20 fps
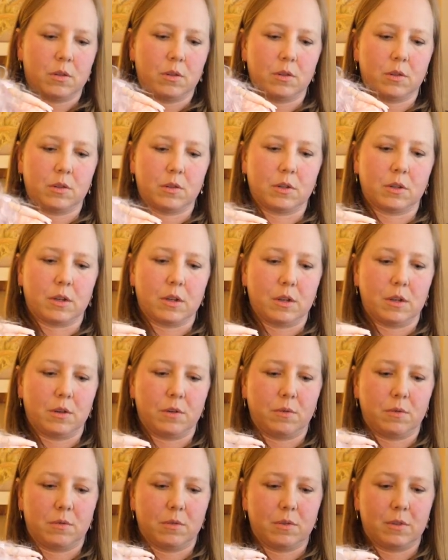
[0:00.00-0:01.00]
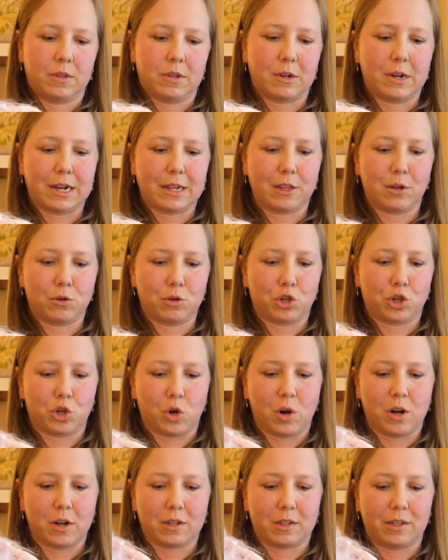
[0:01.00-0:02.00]
So they're like little
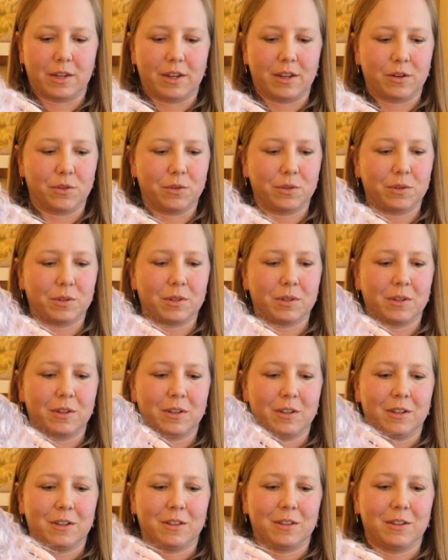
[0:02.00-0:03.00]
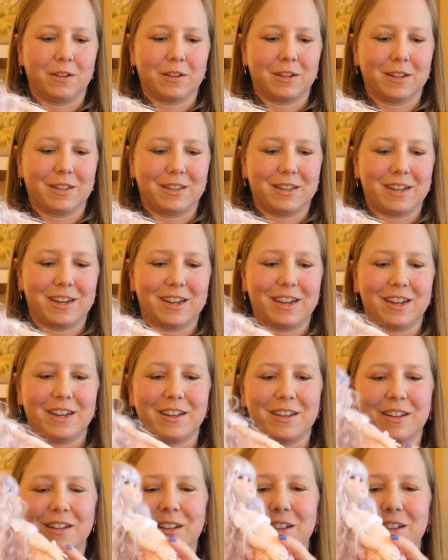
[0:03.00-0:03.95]
shark sandals. Look at that.